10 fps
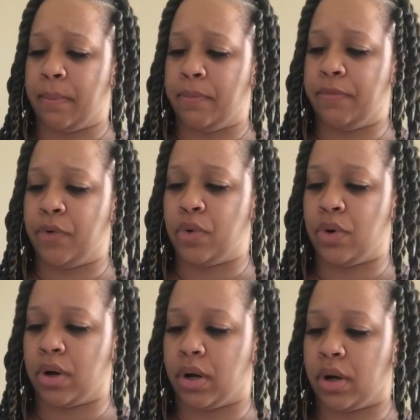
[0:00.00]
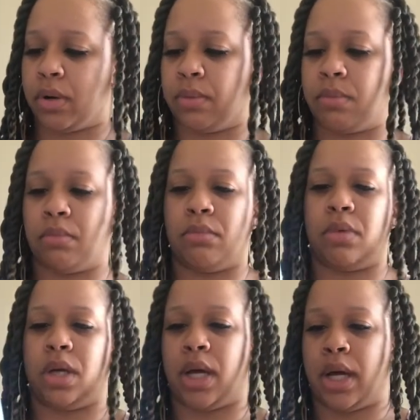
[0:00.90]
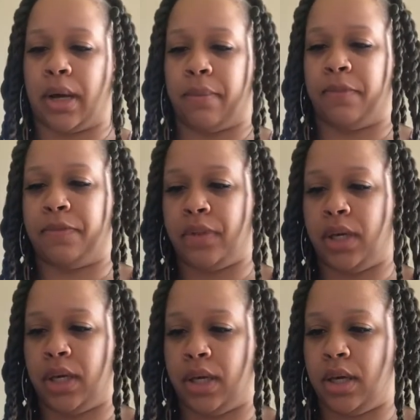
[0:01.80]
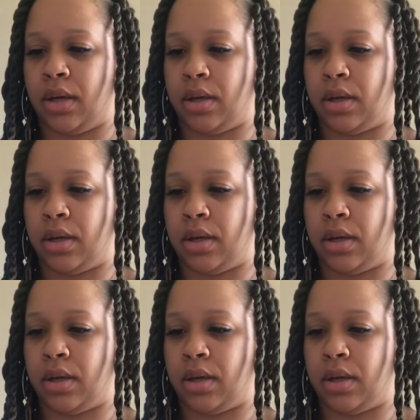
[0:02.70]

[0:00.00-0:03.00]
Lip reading: for flea,